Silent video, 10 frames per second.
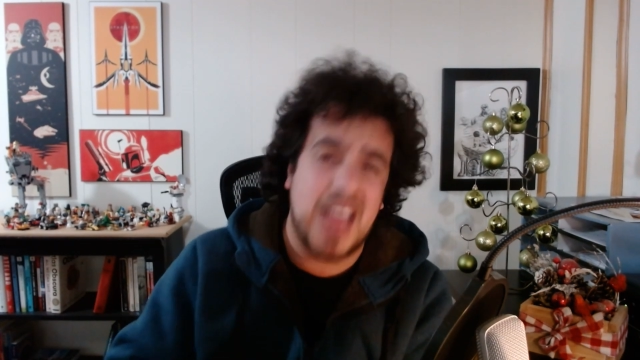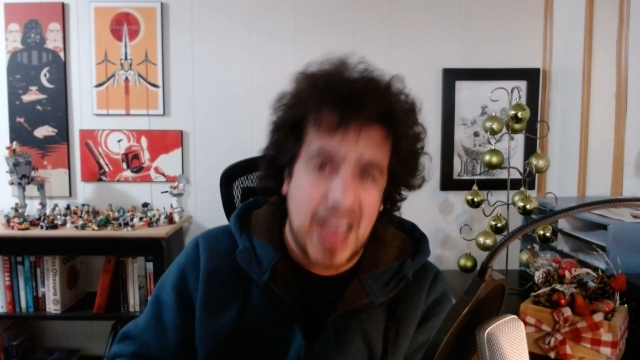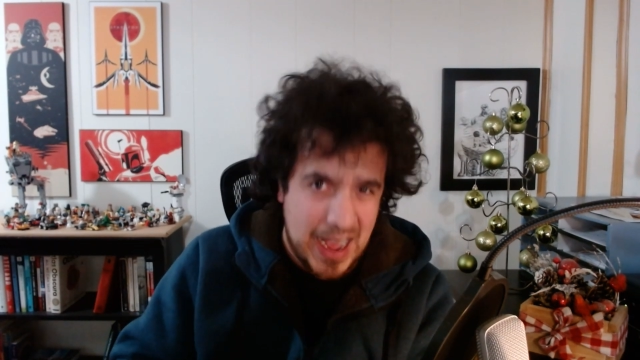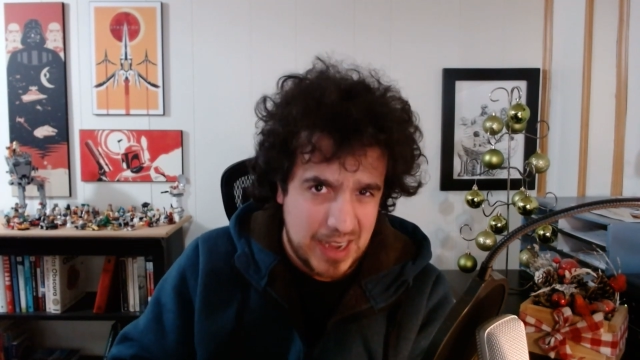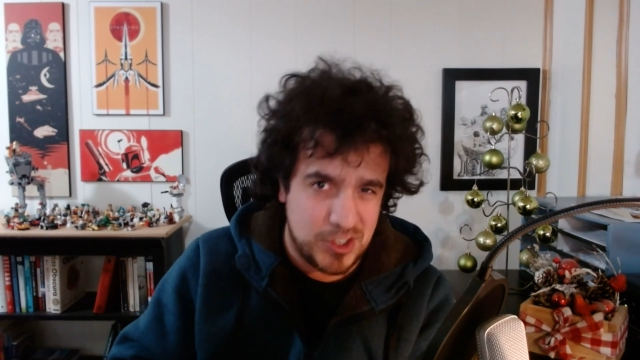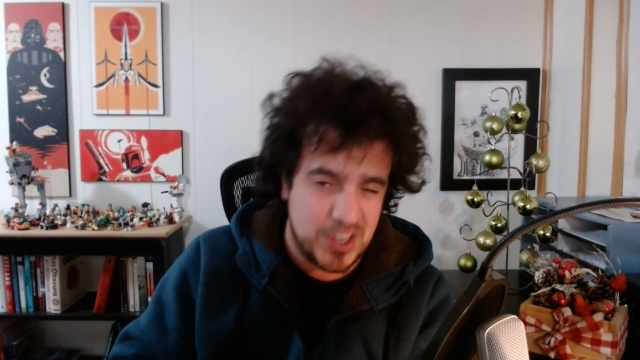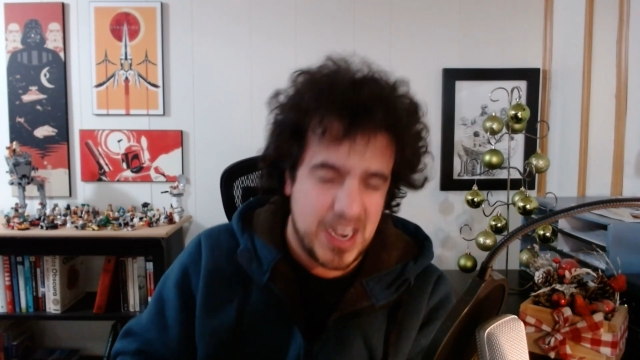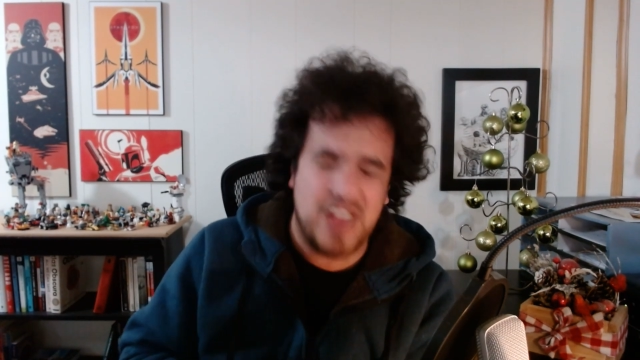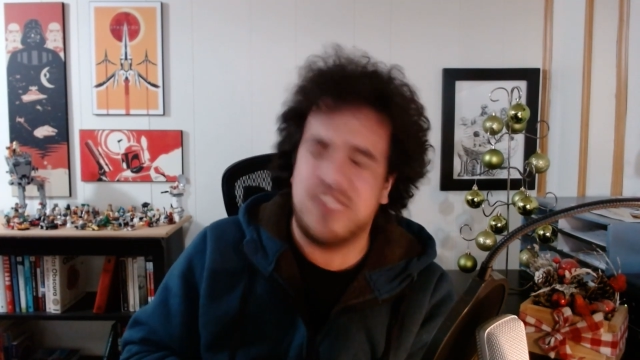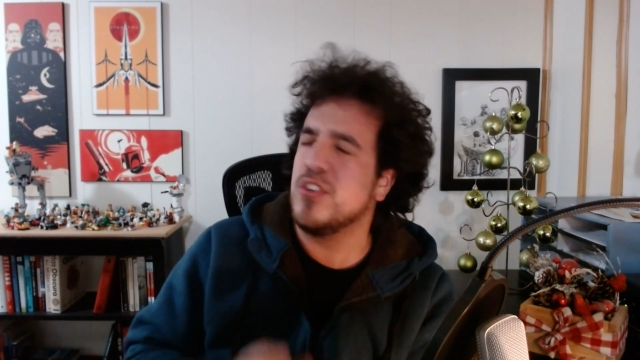action
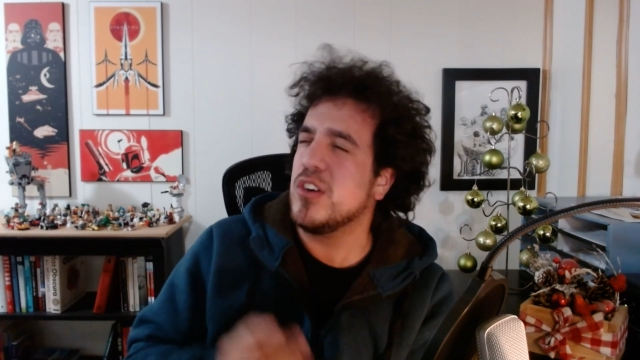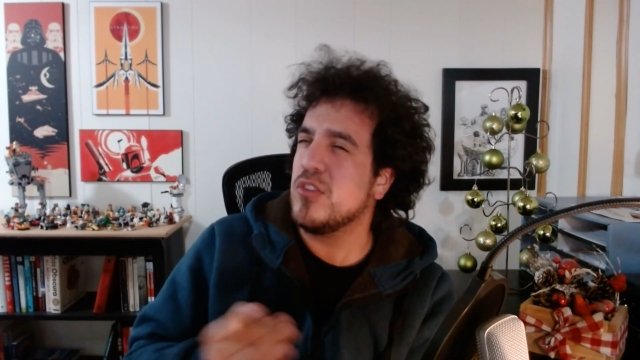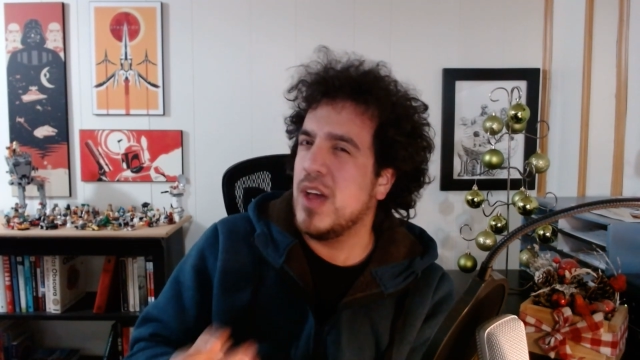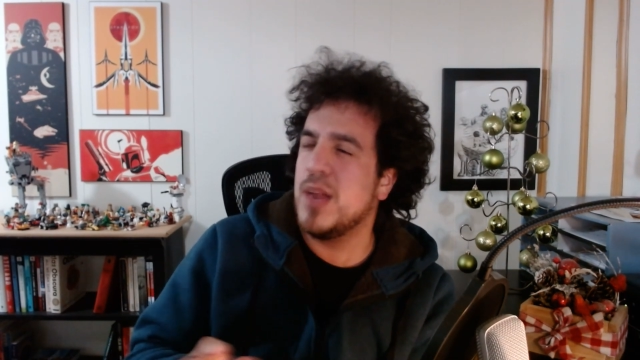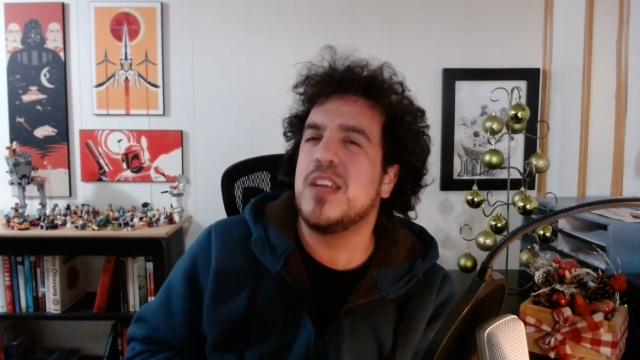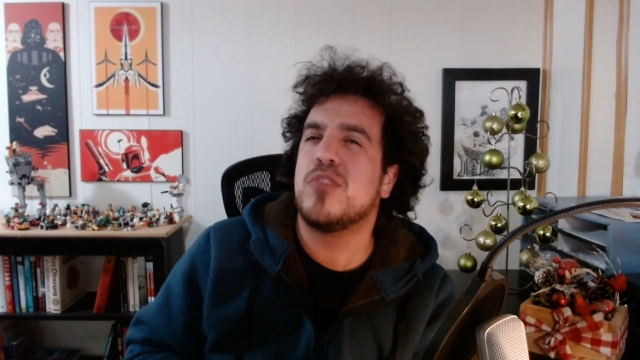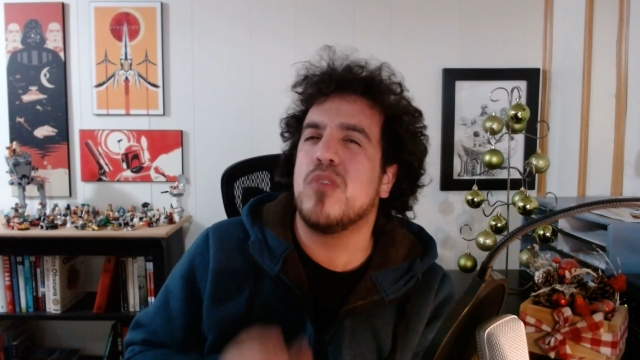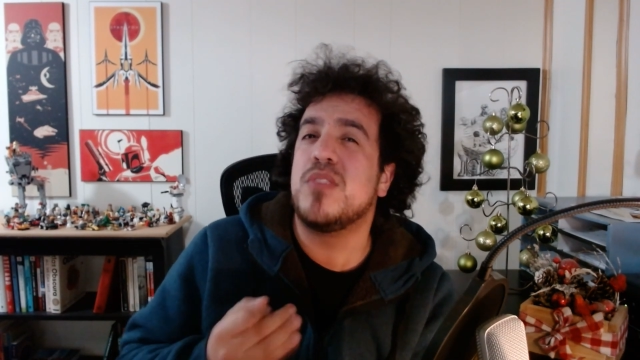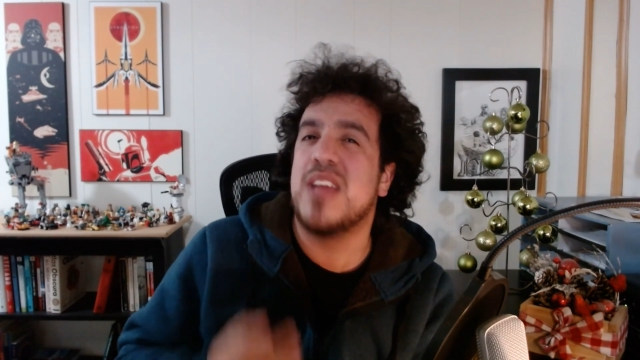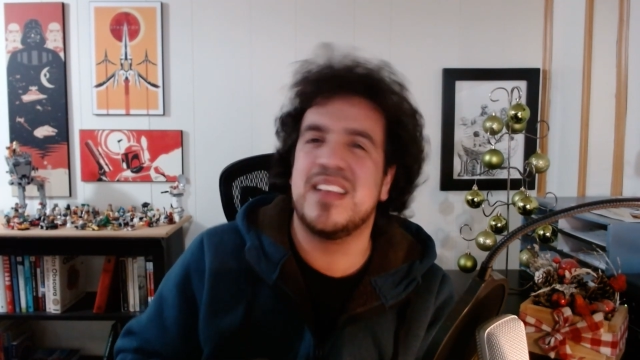after incredibly
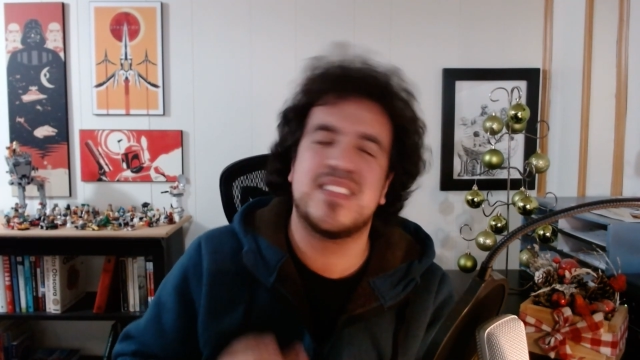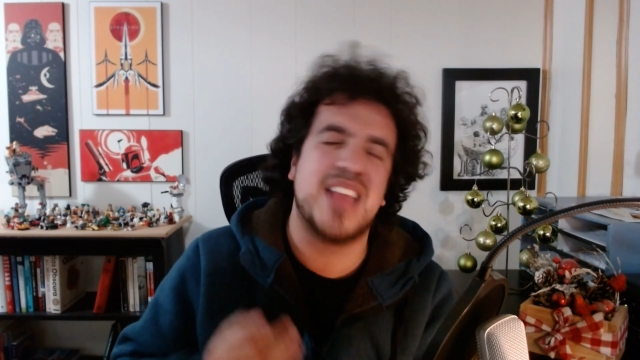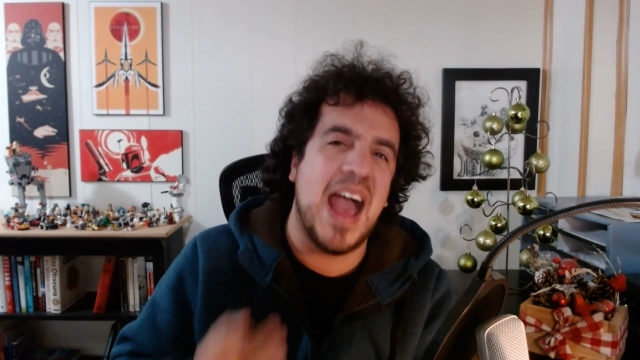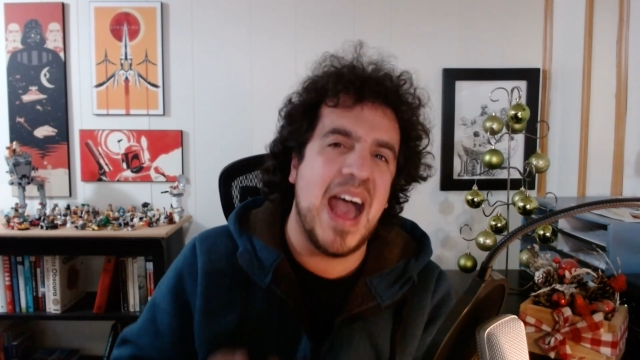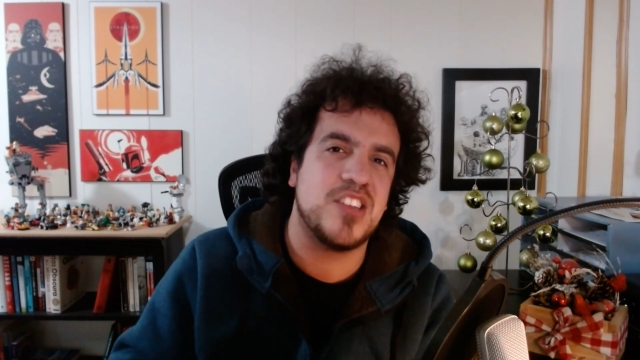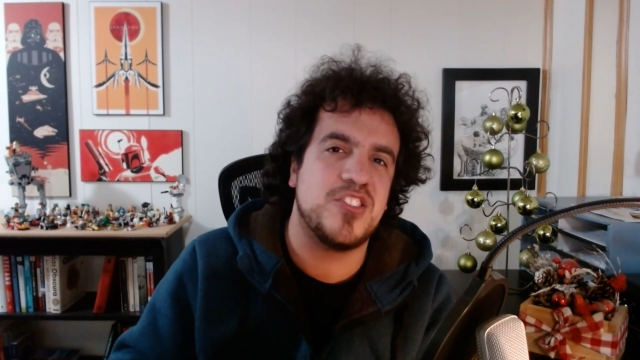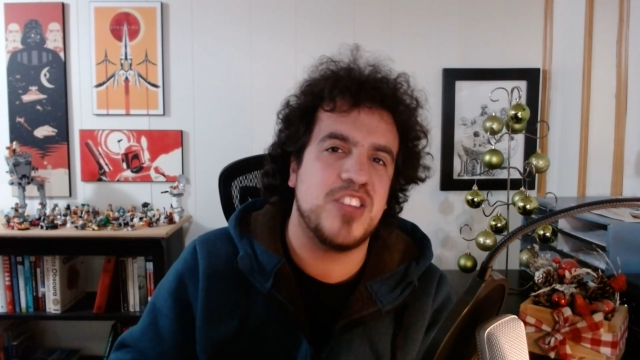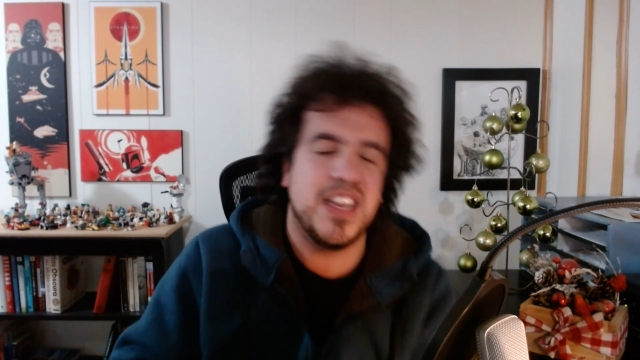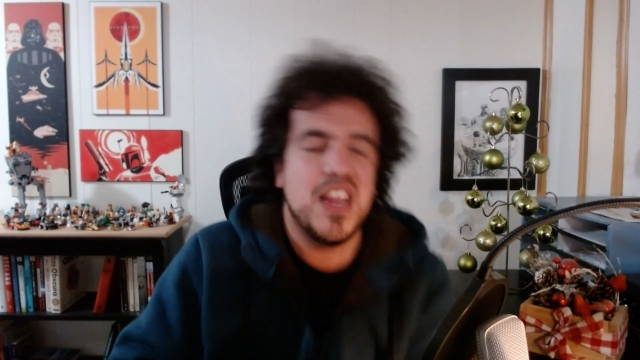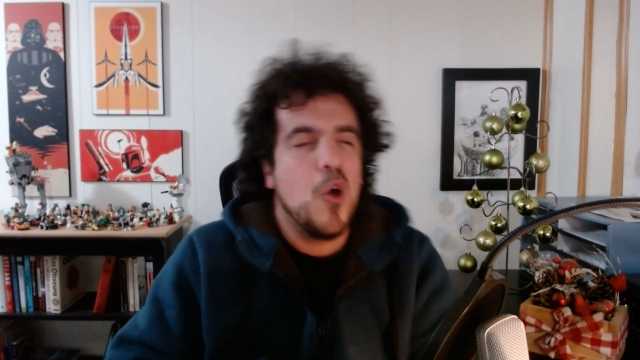grotesque action,